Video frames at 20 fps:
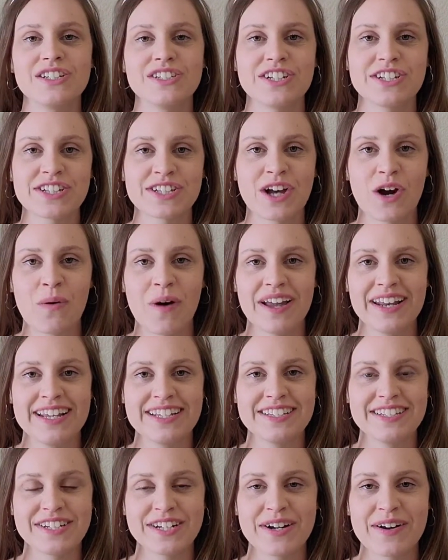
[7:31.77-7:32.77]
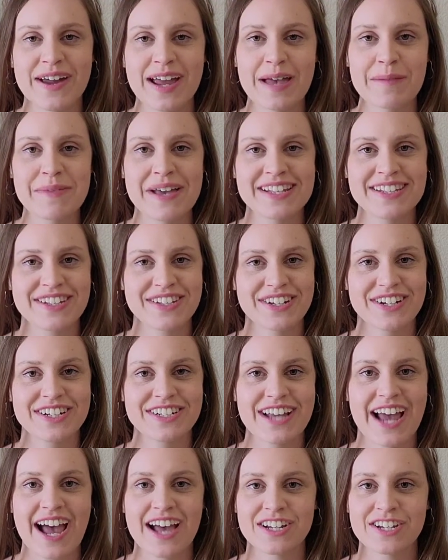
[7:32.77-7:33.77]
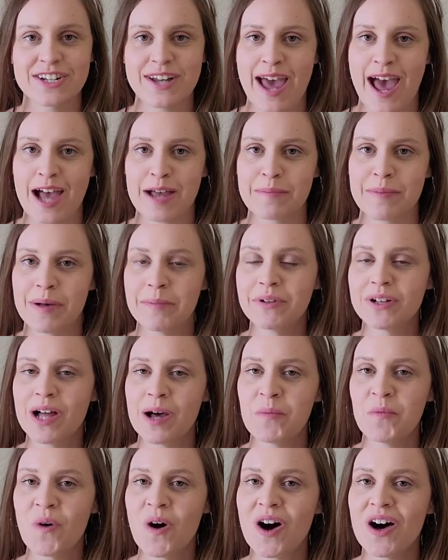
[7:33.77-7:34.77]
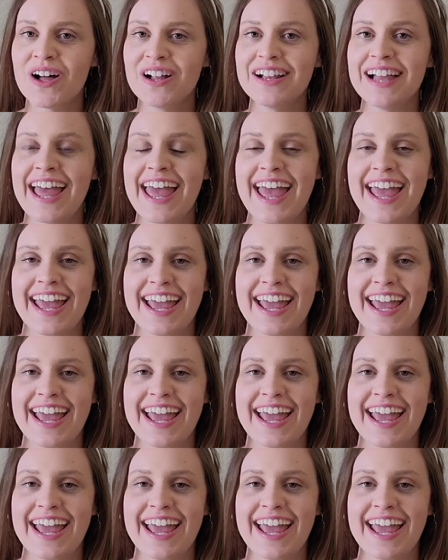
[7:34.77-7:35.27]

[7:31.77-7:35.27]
Just go on Instagram and search hashtag bubblegum wall